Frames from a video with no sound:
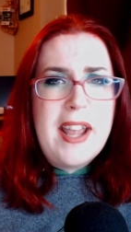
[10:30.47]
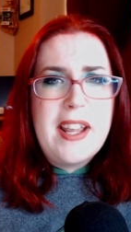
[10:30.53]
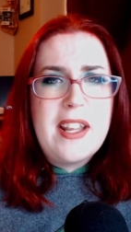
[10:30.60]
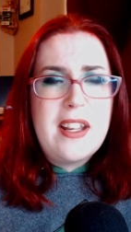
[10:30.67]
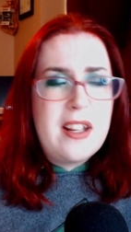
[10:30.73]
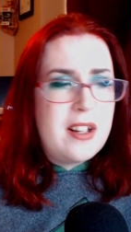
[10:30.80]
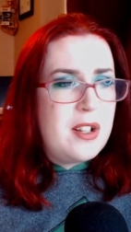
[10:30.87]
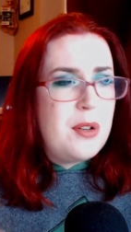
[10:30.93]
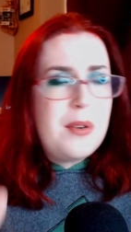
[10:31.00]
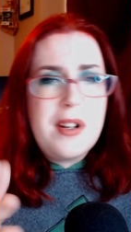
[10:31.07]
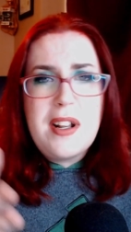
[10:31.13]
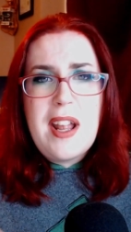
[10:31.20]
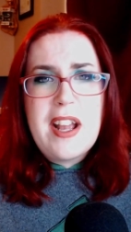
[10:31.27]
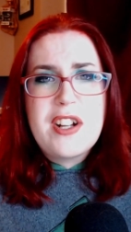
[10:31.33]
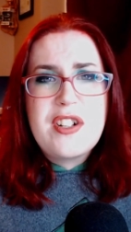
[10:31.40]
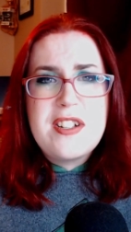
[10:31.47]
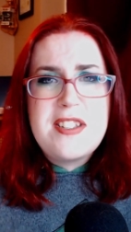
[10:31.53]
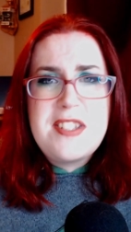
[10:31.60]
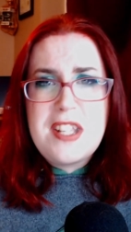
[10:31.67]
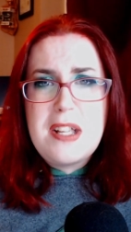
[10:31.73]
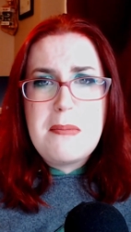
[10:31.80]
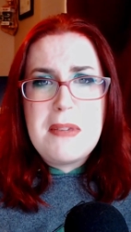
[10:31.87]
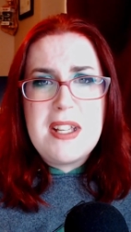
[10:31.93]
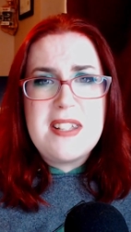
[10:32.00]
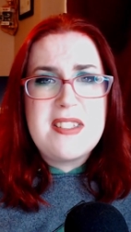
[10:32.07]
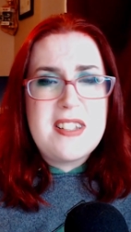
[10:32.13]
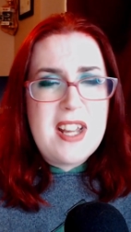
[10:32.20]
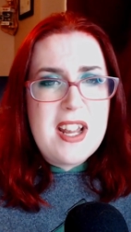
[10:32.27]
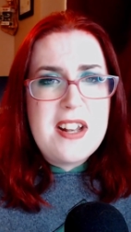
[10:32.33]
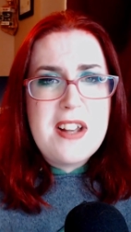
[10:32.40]
You can actually see me
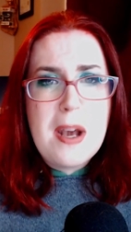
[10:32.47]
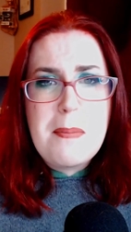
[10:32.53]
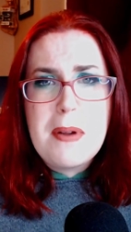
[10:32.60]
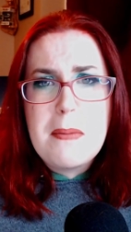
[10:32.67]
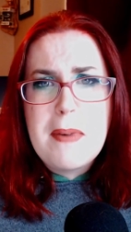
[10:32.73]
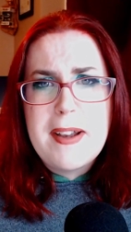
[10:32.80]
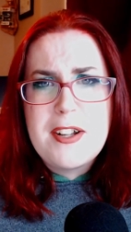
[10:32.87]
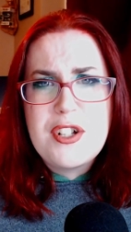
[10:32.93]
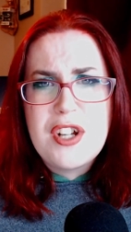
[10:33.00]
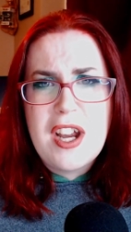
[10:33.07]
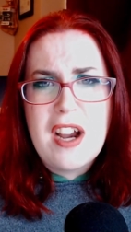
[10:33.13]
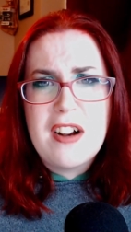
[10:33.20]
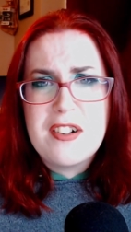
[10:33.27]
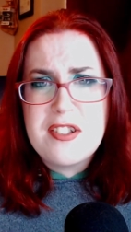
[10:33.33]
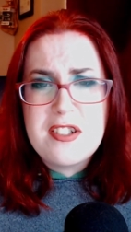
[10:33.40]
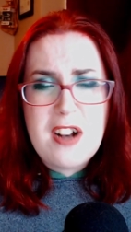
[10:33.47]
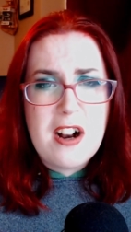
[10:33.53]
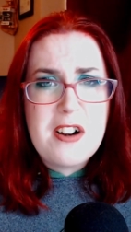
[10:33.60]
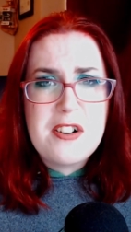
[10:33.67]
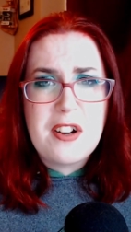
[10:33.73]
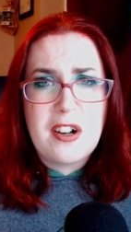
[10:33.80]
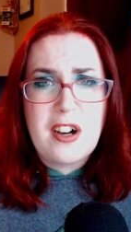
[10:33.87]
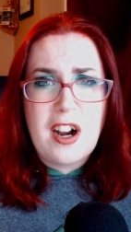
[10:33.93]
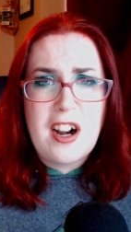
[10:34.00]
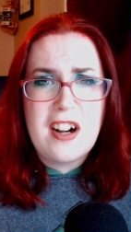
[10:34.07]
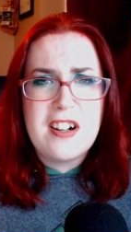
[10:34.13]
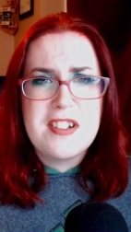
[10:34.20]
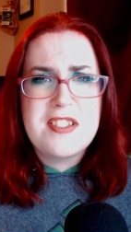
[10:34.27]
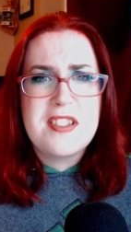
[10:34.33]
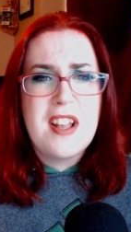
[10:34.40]
stand up in my chair, start to
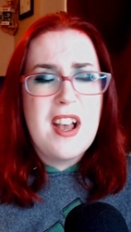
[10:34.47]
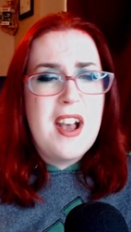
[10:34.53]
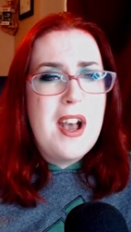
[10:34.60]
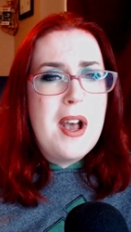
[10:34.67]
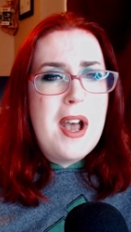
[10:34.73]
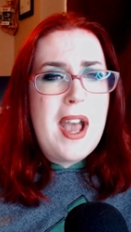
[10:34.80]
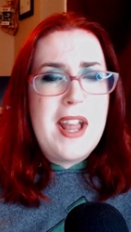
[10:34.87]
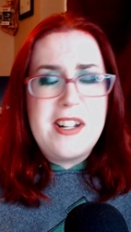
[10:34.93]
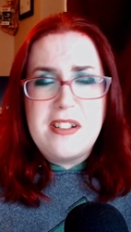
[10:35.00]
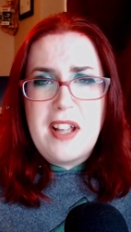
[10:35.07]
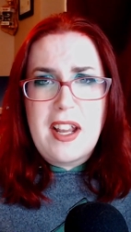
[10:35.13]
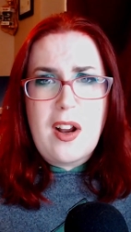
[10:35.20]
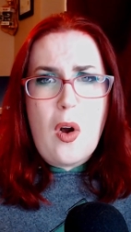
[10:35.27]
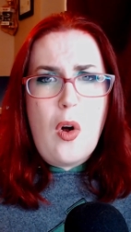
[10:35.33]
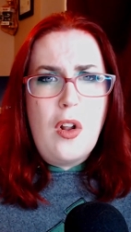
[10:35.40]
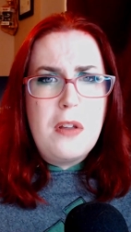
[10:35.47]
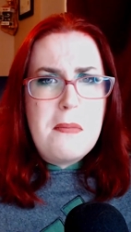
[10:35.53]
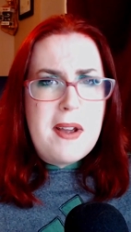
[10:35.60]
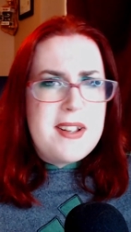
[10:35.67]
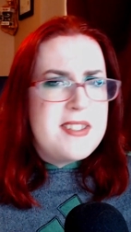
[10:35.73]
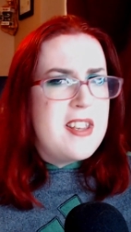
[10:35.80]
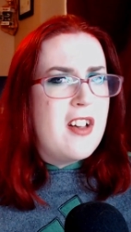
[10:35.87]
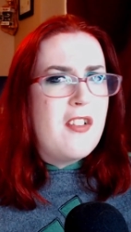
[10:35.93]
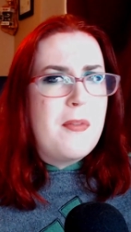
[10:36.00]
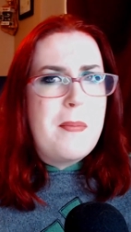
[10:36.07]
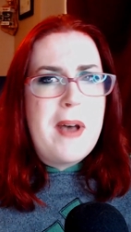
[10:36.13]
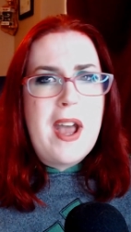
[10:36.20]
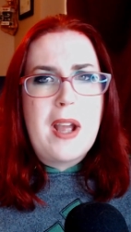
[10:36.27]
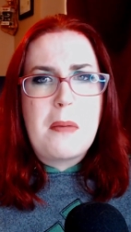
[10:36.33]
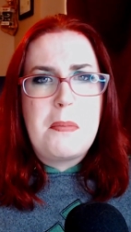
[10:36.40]
curse, and like hold myself
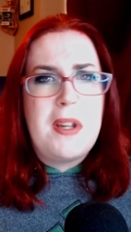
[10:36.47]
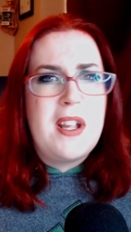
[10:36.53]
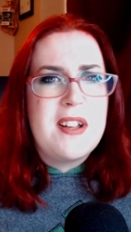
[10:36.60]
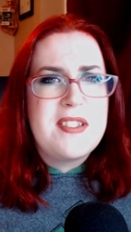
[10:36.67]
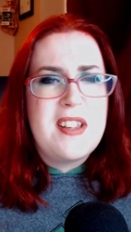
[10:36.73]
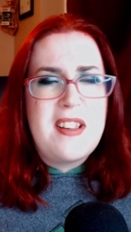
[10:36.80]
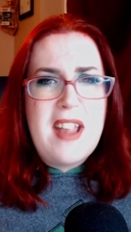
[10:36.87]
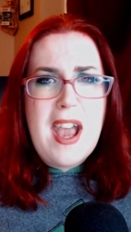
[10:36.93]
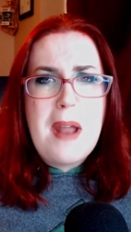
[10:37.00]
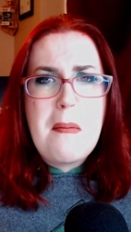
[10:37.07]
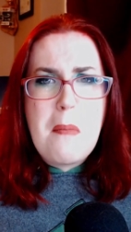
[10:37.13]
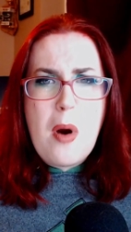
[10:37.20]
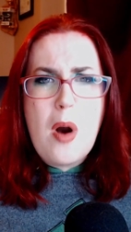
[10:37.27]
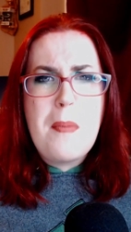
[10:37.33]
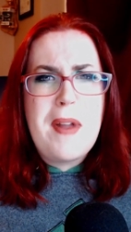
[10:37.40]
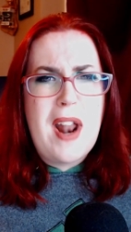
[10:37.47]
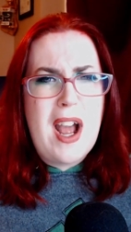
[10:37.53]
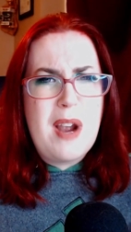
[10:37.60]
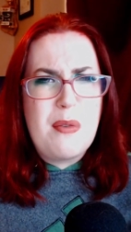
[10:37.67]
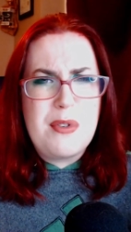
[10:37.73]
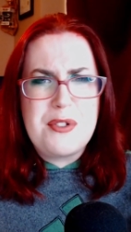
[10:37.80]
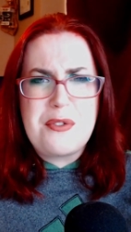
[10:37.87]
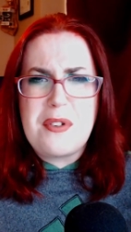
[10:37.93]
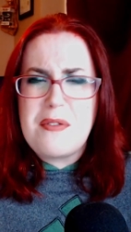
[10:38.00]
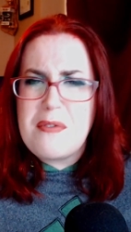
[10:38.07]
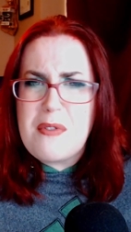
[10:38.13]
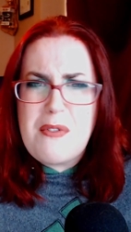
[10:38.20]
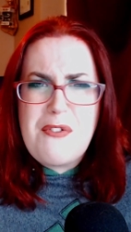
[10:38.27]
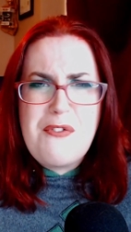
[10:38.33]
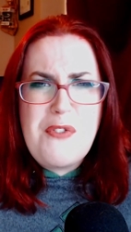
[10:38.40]
back, because in that moment I was
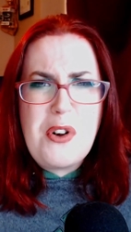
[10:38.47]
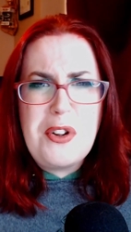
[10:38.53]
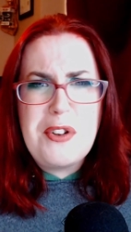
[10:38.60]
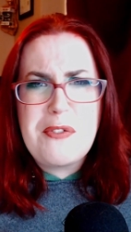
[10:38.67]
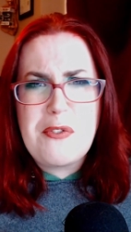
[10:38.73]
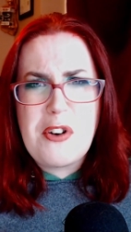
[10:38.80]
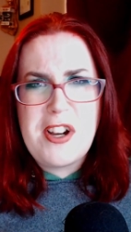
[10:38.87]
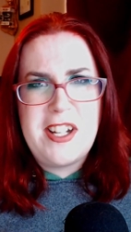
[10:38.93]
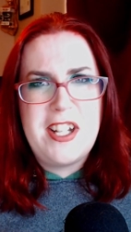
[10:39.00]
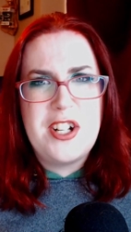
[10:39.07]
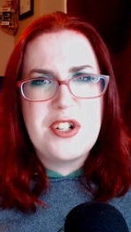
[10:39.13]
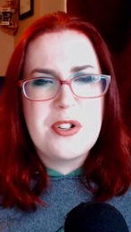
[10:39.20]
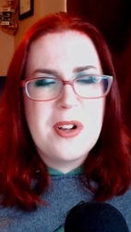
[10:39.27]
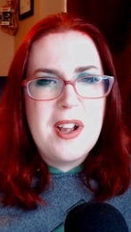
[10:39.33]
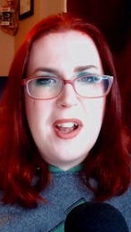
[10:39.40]
full of rage.